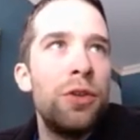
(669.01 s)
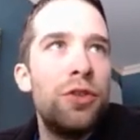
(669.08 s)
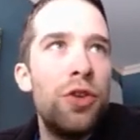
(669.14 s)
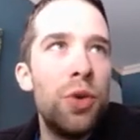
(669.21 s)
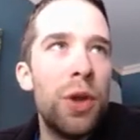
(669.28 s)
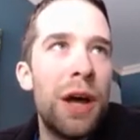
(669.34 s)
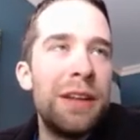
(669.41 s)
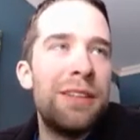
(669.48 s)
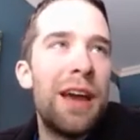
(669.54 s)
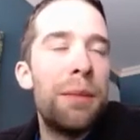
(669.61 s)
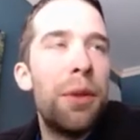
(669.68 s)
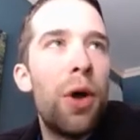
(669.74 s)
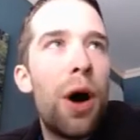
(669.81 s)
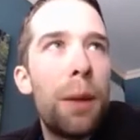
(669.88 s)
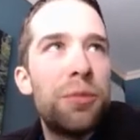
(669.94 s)
Do light
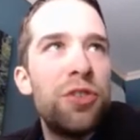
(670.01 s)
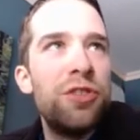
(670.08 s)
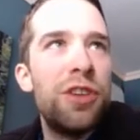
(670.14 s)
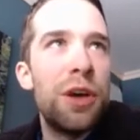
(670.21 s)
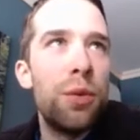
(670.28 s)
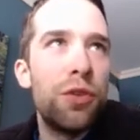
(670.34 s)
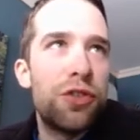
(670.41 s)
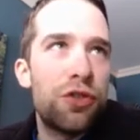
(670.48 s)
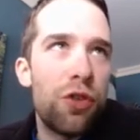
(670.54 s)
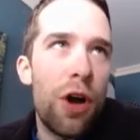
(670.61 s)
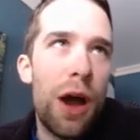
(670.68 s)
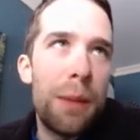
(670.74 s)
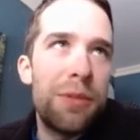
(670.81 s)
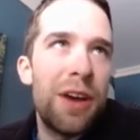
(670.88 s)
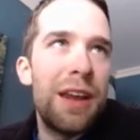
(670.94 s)
table options equals
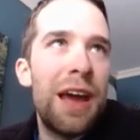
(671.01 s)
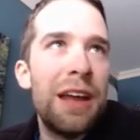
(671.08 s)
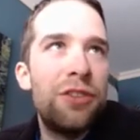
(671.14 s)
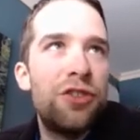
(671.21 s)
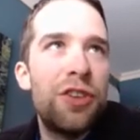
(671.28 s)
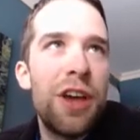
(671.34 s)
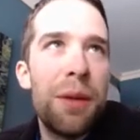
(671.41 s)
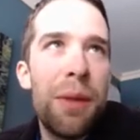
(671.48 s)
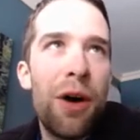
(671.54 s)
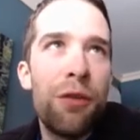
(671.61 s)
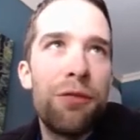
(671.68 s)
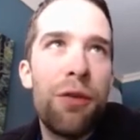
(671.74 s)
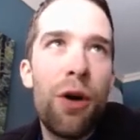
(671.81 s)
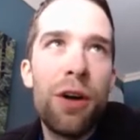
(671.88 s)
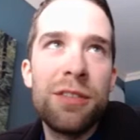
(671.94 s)
striped and HTML
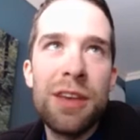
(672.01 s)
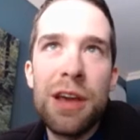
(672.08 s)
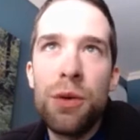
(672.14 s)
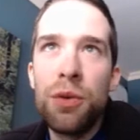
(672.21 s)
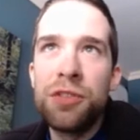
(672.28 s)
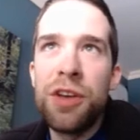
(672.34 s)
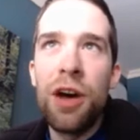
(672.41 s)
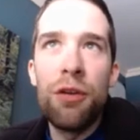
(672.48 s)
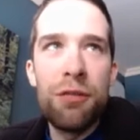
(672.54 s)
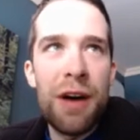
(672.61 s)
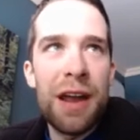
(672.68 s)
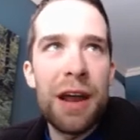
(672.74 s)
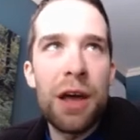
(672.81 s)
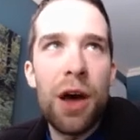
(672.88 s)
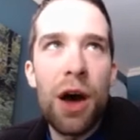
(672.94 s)
font equals
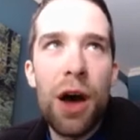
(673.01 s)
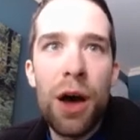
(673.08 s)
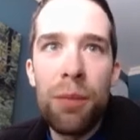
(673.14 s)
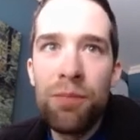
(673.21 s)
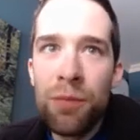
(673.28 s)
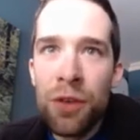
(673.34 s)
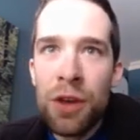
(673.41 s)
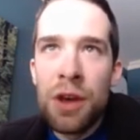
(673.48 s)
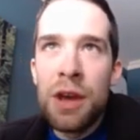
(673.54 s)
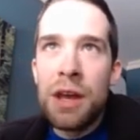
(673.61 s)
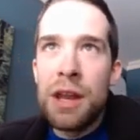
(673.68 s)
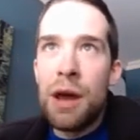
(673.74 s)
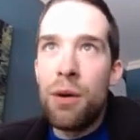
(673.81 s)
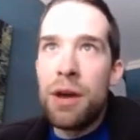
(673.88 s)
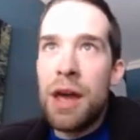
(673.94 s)
Helvetica.
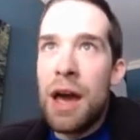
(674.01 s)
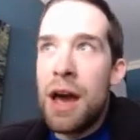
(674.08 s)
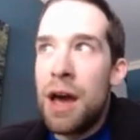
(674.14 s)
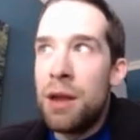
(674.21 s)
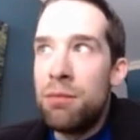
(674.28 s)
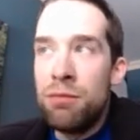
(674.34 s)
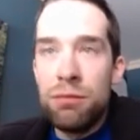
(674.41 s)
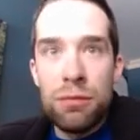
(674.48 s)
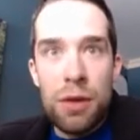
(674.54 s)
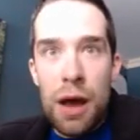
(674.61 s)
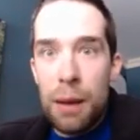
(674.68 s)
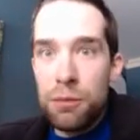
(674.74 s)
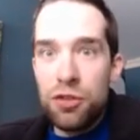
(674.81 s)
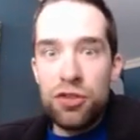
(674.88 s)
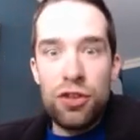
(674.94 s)
Now again,
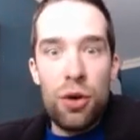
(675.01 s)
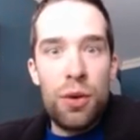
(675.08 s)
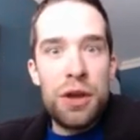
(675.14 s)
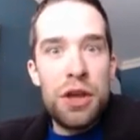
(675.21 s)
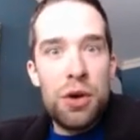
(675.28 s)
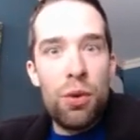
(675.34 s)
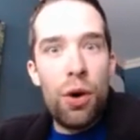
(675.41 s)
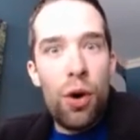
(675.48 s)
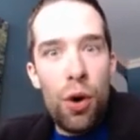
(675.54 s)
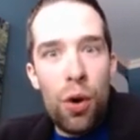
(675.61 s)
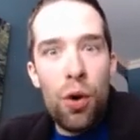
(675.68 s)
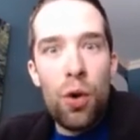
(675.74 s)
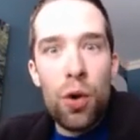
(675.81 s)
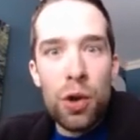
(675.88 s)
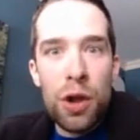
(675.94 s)
I'm showing you a
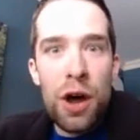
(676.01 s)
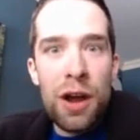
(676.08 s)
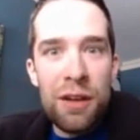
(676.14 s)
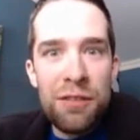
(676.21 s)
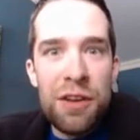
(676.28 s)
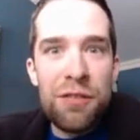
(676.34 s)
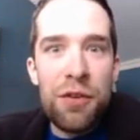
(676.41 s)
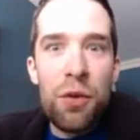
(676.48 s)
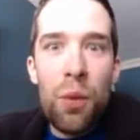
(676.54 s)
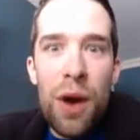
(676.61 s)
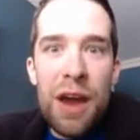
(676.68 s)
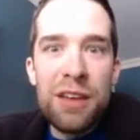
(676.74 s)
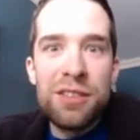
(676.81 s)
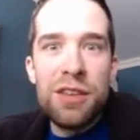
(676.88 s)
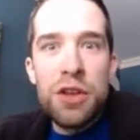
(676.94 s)
whole lot of different
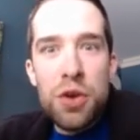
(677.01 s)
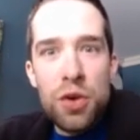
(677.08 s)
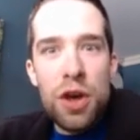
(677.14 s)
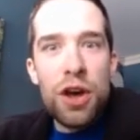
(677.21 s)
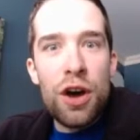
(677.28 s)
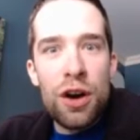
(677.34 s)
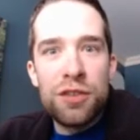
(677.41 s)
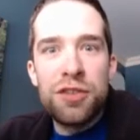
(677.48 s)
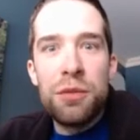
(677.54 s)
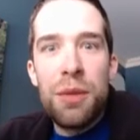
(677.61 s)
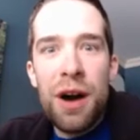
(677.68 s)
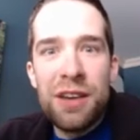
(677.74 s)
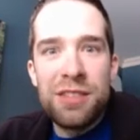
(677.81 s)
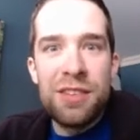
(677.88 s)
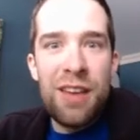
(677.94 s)
ways that you can
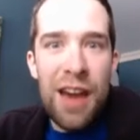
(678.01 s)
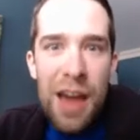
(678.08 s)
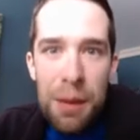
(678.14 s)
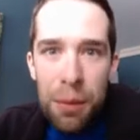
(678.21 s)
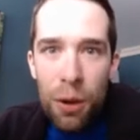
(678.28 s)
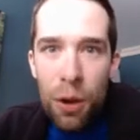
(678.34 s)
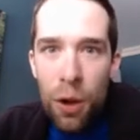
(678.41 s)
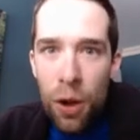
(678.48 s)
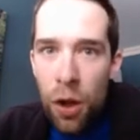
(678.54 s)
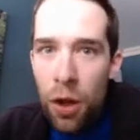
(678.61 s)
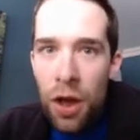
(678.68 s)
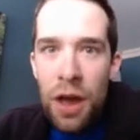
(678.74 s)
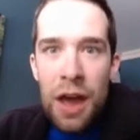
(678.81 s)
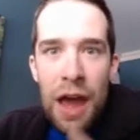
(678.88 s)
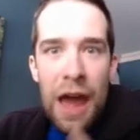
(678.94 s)
customize a table,
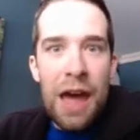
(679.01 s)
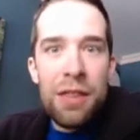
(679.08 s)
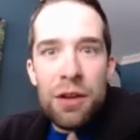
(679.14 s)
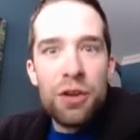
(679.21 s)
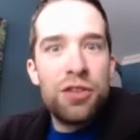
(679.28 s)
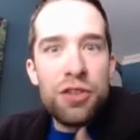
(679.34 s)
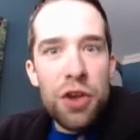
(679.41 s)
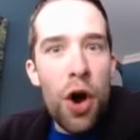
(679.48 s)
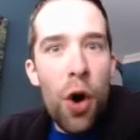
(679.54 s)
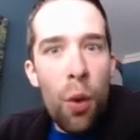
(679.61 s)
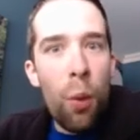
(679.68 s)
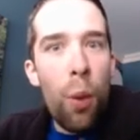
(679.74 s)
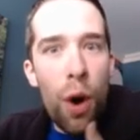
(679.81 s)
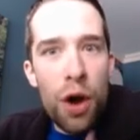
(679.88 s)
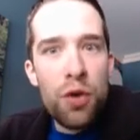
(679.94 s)
and there's no
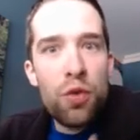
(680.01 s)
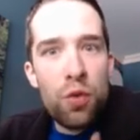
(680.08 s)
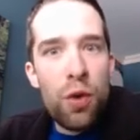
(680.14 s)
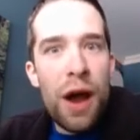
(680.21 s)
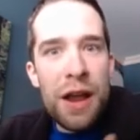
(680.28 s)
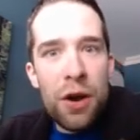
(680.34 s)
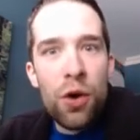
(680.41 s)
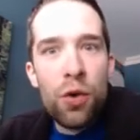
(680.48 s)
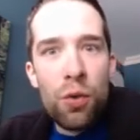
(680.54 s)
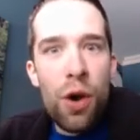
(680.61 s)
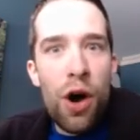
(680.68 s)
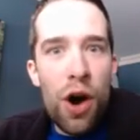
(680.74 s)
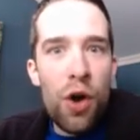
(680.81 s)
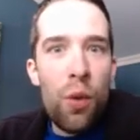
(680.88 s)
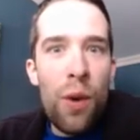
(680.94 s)
one right or
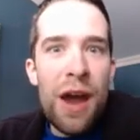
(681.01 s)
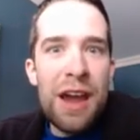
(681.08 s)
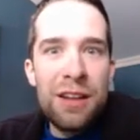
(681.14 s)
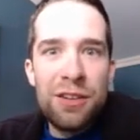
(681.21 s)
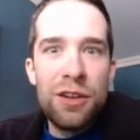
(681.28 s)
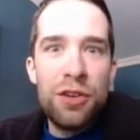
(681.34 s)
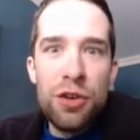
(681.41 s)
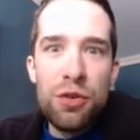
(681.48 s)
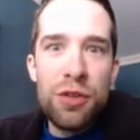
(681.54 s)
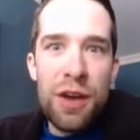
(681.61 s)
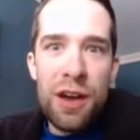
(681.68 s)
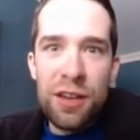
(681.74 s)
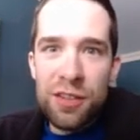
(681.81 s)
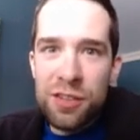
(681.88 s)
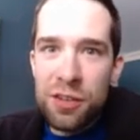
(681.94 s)
wrong way to do
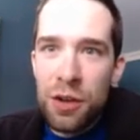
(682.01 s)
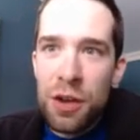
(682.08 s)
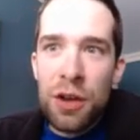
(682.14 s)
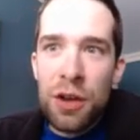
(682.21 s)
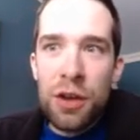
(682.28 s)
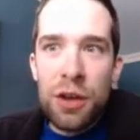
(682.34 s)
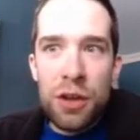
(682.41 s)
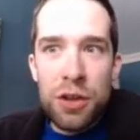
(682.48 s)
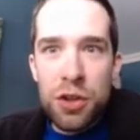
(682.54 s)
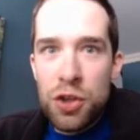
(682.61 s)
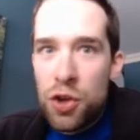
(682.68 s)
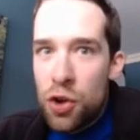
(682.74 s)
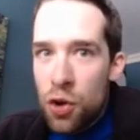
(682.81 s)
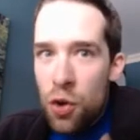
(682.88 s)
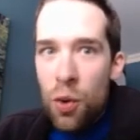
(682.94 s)
this.
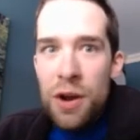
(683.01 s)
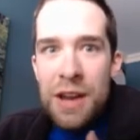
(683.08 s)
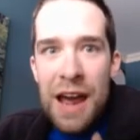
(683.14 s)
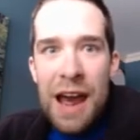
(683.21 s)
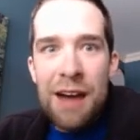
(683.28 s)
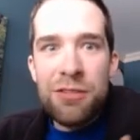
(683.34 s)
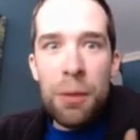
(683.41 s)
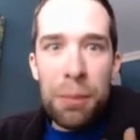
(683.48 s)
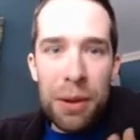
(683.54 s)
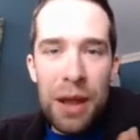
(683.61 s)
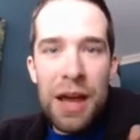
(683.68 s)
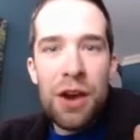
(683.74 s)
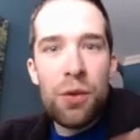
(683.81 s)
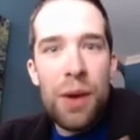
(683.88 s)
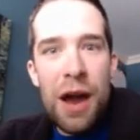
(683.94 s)
You're going to have to play
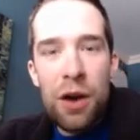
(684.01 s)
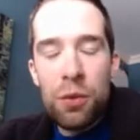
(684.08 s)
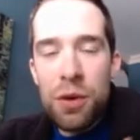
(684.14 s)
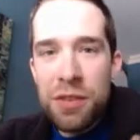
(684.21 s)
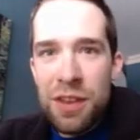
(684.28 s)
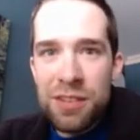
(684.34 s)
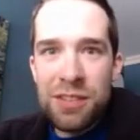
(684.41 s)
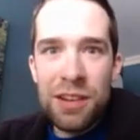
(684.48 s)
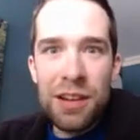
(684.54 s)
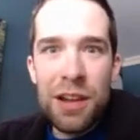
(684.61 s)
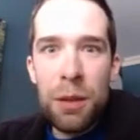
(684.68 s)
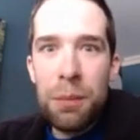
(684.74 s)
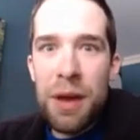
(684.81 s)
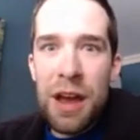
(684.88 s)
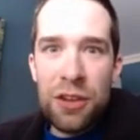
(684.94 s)
around with this a little
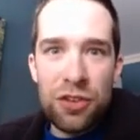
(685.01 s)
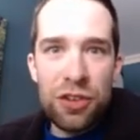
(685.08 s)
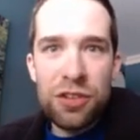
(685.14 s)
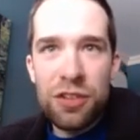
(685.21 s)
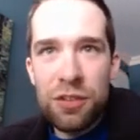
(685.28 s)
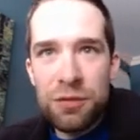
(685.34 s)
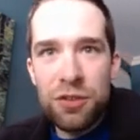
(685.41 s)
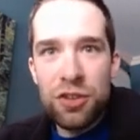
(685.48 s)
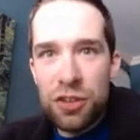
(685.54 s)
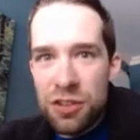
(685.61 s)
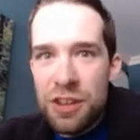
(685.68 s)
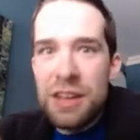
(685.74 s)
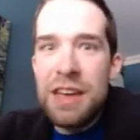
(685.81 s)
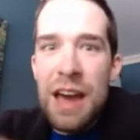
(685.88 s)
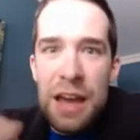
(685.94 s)
bit just
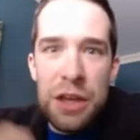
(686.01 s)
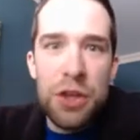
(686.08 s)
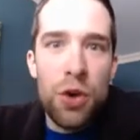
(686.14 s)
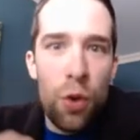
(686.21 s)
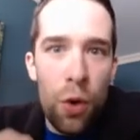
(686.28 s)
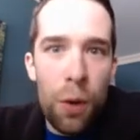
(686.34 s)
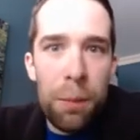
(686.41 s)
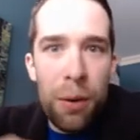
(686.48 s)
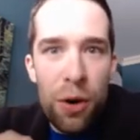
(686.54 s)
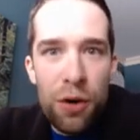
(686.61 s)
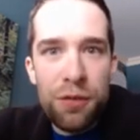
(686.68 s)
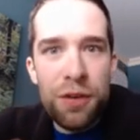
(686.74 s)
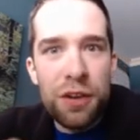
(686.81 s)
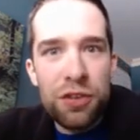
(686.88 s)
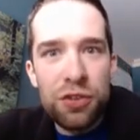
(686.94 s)
to get your
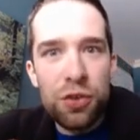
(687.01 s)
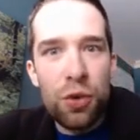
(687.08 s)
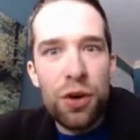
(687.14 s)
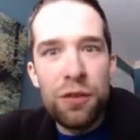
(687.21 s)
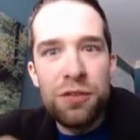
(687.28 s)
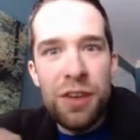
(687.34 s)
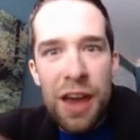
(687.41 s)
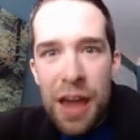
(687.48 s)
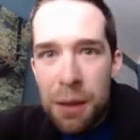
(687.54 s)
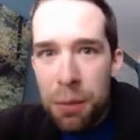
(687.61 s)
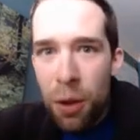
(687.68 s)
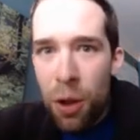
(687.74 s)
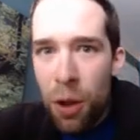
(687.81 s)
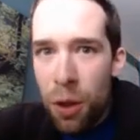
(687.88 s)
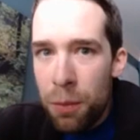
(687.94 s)
perfect sort of
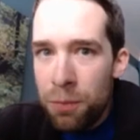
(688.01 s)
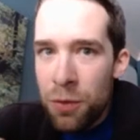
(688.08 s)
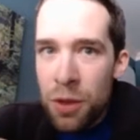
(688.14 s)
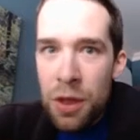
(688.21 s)
table.